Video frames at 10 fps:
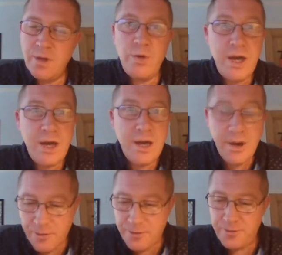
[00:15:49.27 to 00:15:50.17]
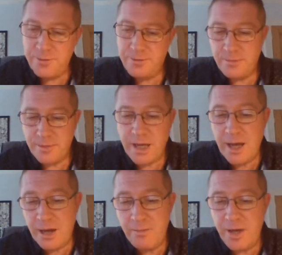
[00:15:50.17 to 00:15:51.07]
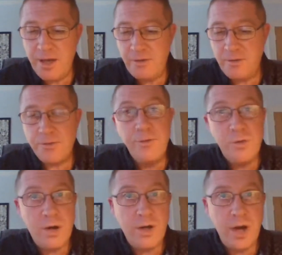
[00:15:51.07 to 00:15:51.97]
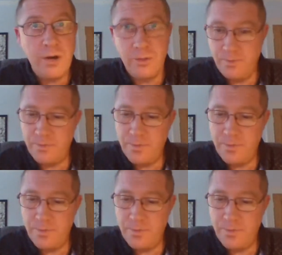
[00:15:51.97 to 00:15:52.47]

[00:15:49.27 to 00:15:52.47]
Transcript: We hit it off, Gail and me, from the word go.